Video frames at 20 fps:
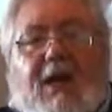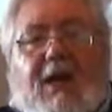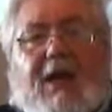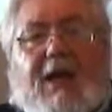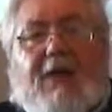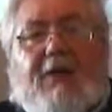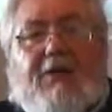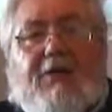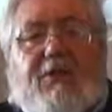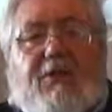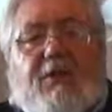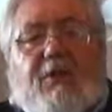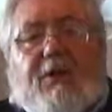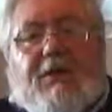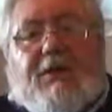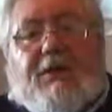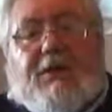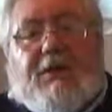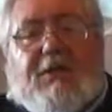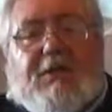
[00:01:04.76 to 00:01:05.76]
and do
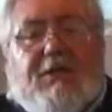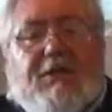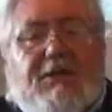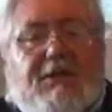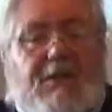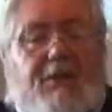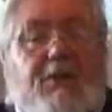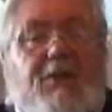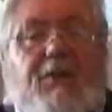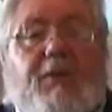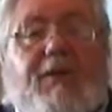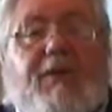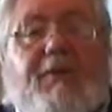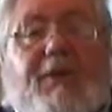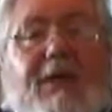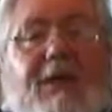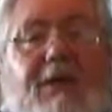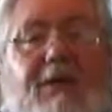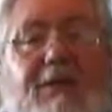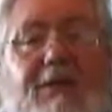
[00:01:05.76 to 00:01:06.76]
it in, say, 20
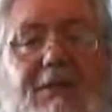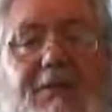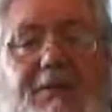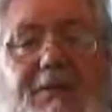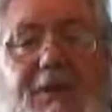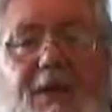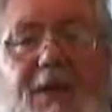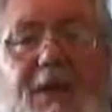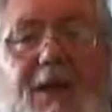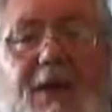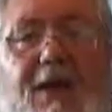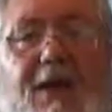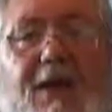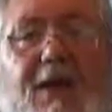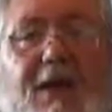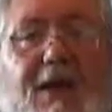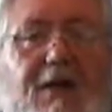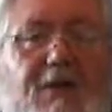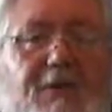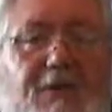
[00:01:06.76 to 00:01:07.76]
minutes.
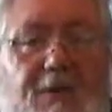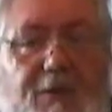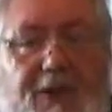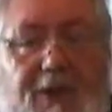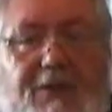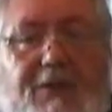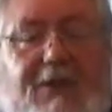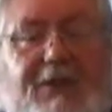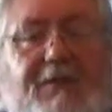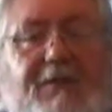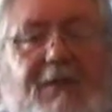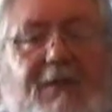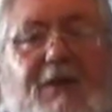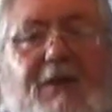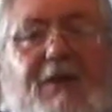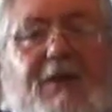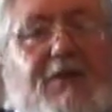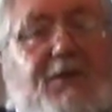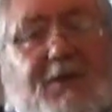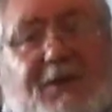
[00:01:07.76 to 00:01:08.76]
If you watch these videos,